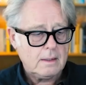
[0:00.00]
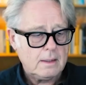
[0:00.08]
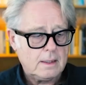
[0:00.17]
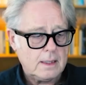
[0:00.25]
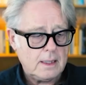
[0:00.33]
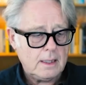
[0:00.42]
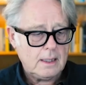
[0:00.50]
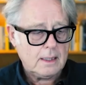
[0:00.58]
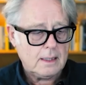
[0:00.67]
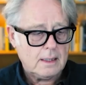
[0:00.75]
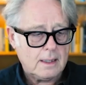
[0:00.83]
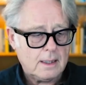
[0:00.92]
the
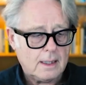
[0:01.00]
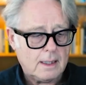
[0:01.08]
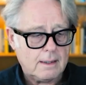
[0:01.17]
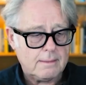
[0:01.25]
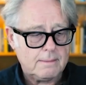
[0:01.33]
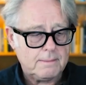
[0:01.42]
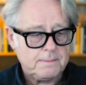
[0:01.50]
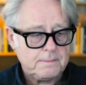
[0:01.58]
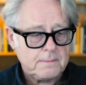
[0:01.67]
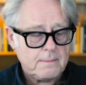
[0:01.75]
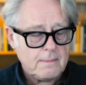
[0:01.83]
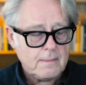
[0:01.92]
um,
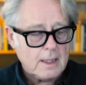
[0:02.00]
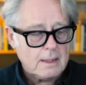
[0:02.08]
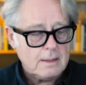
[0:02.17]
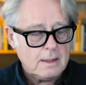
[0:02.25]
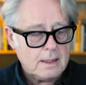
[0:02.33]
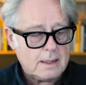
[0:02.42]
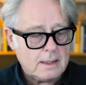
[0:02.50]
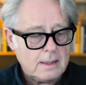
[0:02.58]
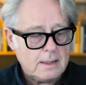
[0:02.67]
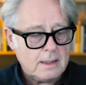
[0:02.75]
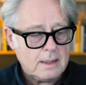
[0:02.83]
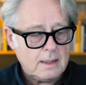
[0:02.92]
and the
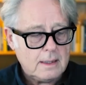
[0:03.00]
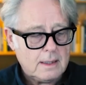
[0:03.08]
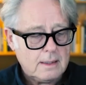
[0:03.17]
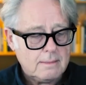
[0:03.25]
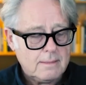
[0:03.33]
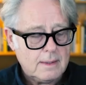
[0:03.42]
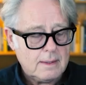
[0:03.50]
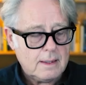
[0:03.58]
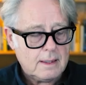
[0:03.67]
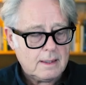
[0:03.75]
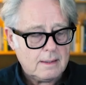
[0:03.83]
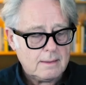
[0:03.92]
the um,
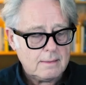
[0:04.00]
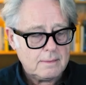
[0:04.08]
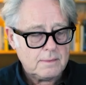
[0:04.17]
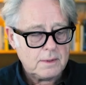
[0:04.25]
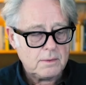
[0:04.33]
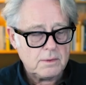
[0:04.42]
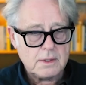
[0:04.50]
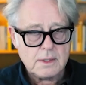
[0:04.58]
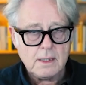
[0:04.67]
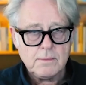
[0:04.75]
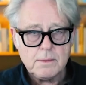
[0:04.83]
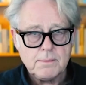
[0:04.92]
uh, we do the
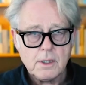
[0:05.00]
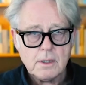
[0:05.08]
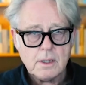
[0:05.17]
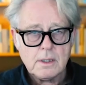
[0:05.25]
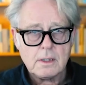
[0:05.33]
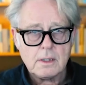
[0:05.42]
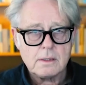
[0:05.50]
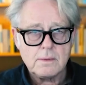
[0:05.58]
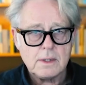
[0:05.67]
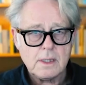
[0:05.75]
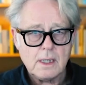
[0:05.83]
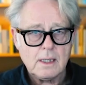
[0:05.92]
same with marketing. So we
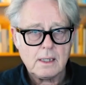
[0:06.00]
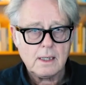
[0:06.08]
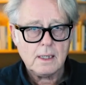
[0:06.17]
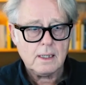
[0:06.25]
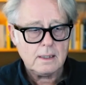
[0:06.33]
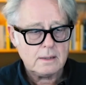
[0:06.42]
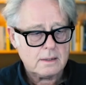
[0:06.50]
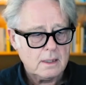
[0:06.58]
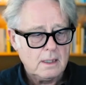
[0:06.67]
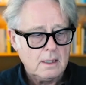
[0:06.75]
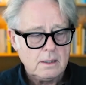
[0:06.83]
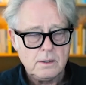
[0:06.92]
tell our clients
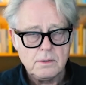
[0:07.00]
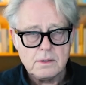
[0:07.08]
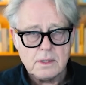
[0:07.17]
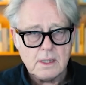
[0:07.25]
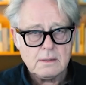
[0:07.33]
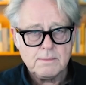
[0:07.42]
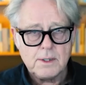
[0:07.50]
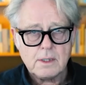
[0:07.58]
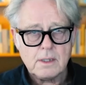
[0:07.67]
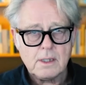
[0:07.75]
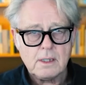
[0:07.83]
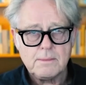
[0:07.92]
use these
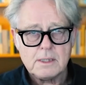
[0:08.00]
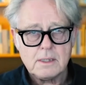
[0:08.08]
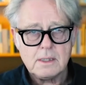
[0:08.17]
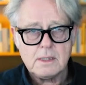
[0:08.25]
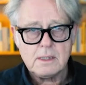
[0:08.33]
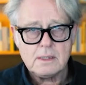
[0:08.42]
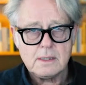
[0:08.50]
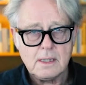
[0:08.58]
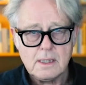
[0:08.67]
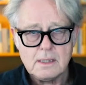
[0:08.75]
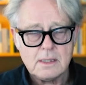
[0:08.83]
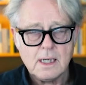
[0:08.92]
marketing messages in
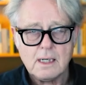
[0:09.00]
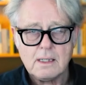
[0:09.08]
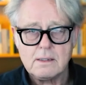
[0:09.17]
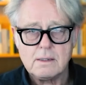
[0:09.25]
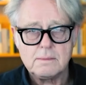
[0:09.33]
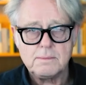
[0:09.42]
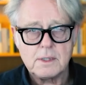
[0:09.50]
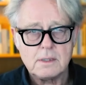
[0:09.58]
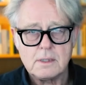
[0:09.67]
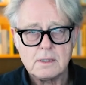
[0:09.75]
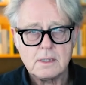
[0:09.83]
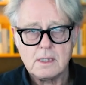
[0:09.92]
these channels
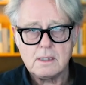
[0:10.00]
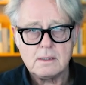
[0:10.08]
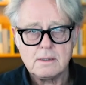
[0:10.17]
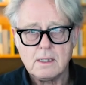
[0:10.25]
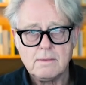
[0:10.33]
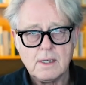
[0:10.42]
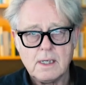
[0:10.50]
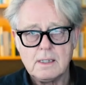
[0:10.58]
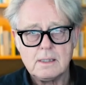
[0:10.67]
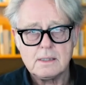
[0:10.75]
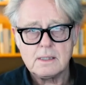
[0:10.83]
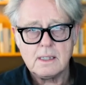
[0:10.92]
because it's going to drive the
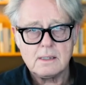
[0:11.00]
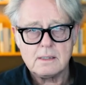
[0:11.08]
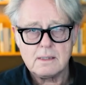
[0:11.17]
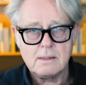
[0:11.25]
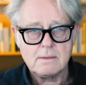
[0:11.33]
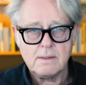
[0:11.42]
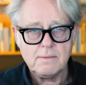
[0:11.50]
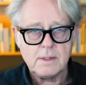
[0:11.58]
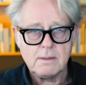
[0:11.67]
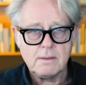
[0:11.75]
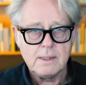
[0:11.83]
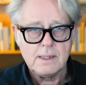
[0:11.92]
highest sales and revenue.